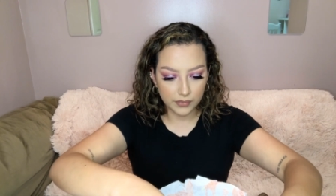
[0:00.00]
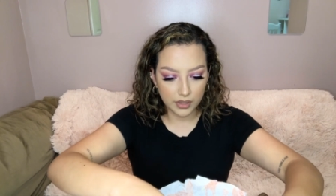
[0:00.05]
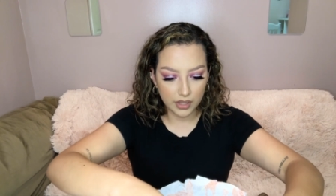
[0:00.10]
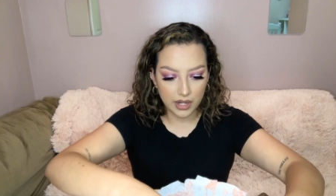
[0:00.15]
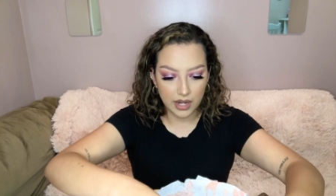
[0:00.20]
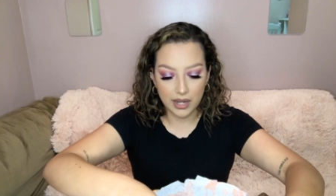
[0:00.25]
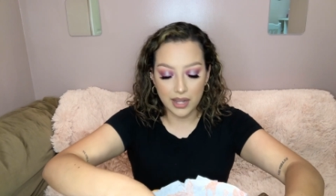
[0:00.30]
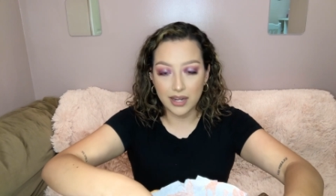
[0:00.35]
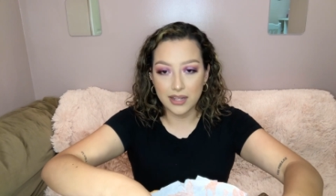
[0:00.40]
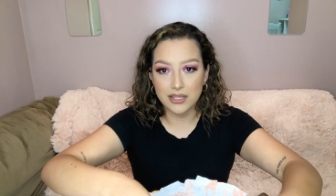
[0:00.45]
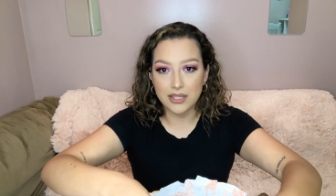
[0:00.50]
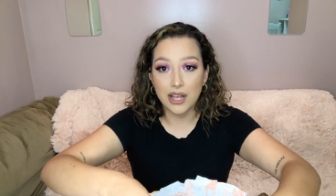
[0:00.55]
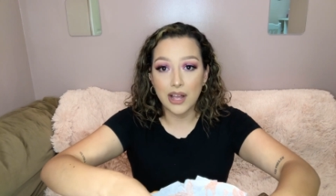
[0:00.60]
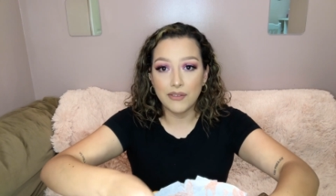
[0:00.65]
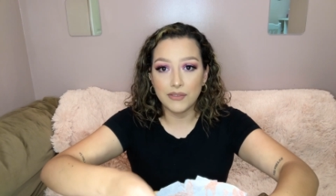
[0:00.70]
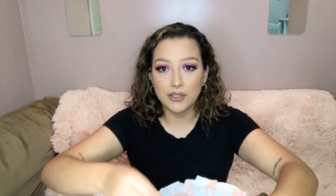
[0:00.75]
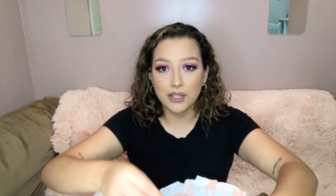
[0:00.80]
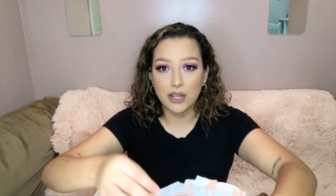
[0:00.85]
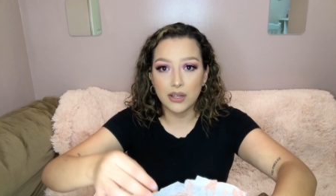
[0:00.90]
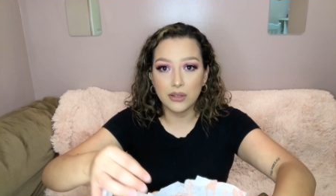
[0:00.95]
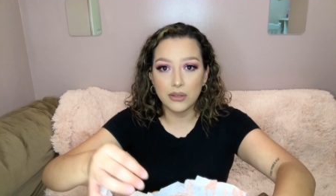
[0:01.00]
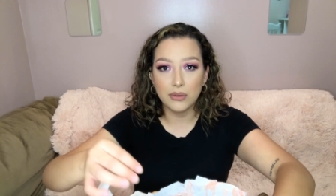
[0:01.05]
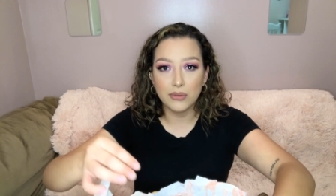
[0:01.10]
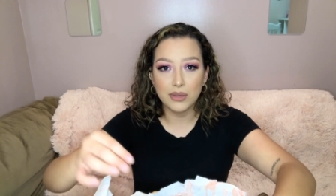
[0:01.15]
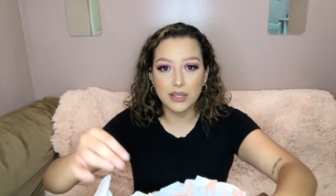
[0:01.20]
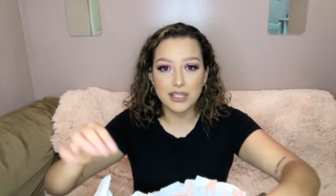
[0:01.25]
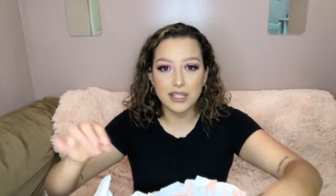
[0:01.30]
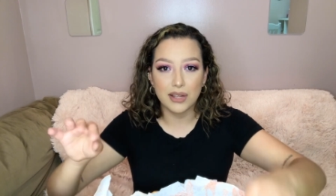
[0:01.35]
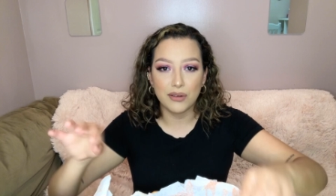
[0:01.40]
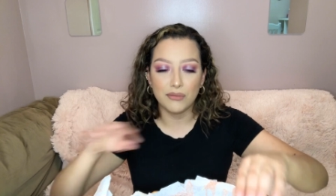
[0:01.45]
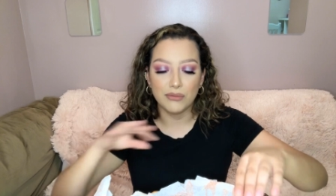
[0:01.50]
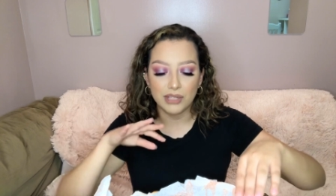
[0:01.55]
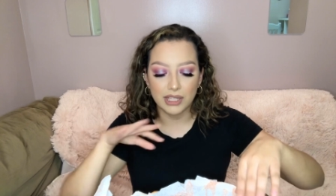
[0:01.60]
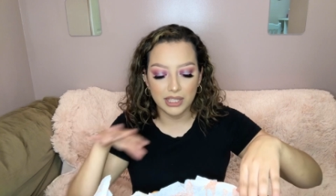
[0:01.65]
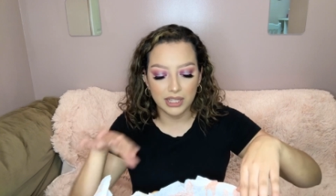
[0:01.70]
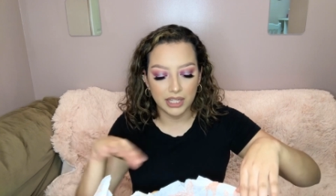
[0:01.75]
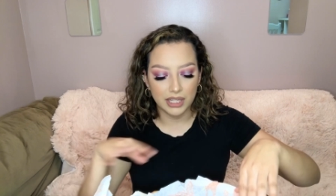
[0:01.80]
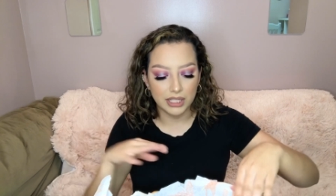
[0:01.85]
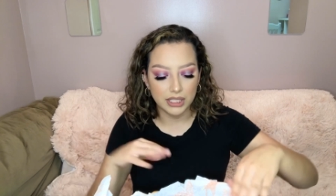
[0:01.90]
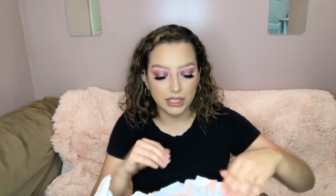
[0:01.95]
And I get a soft taco because I don't really
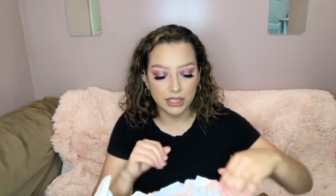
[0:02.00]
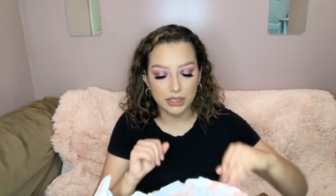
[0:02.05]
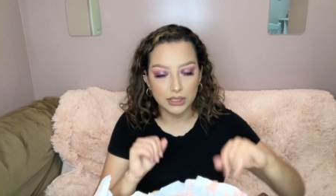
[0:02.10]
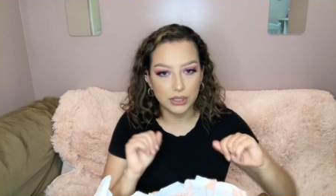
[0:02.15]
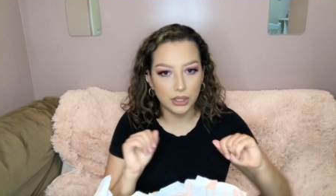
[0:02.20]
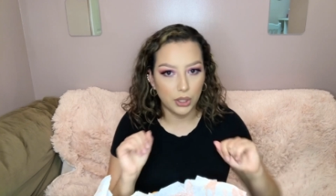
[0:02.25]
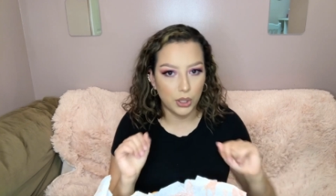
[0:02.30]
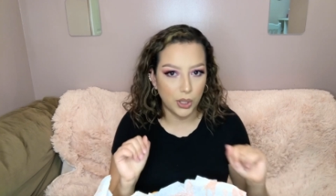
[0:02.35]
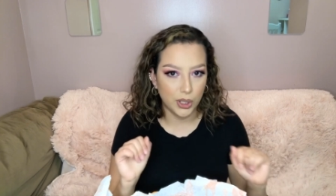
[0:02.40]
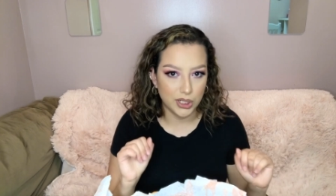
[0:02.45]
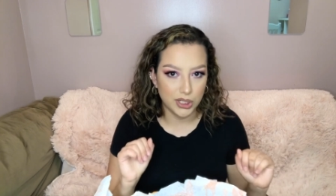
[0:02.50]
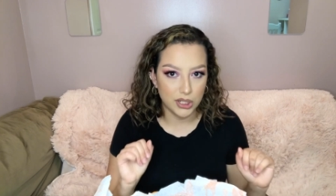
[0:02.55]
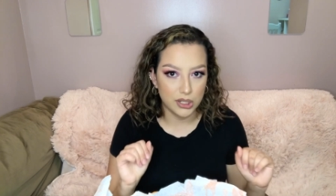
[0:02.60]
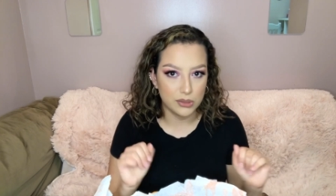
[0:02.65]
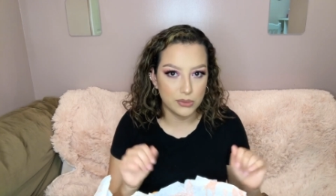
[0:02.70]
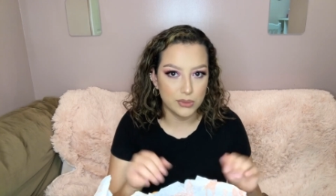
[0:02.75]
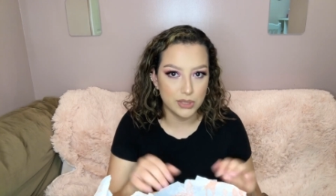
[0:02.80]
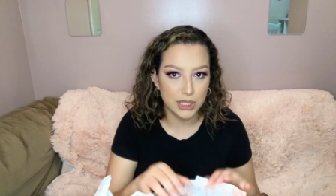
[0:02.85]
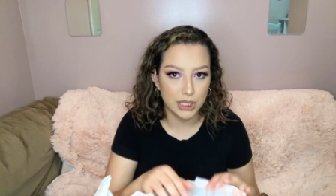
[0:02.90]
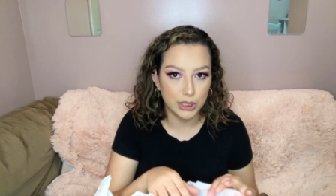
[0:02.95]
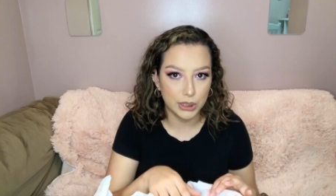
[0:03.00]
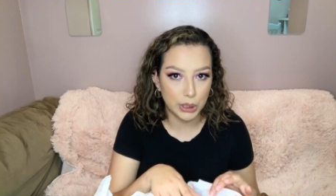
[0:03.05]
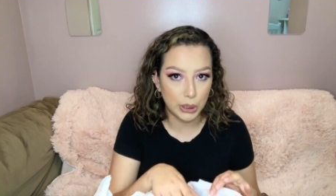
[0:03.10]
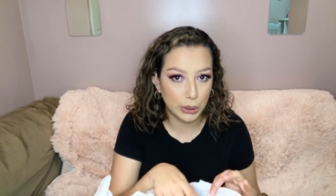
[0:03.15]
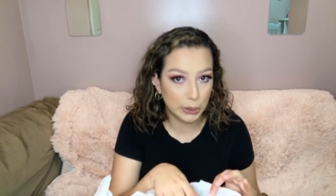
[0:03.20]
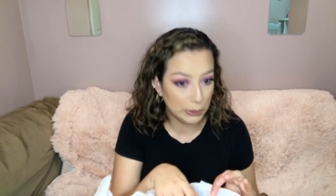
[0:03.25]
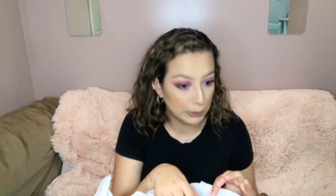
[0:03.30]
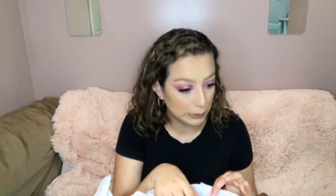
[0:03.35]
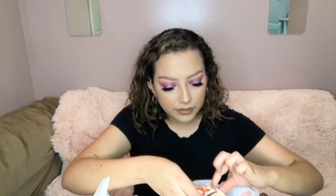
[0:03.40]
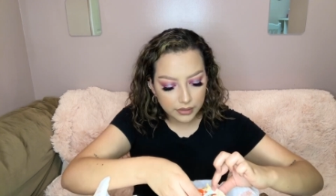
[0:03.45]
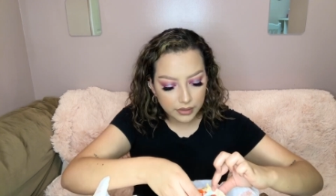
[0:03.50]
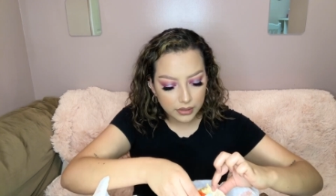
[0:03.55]
like the hard tacos like that.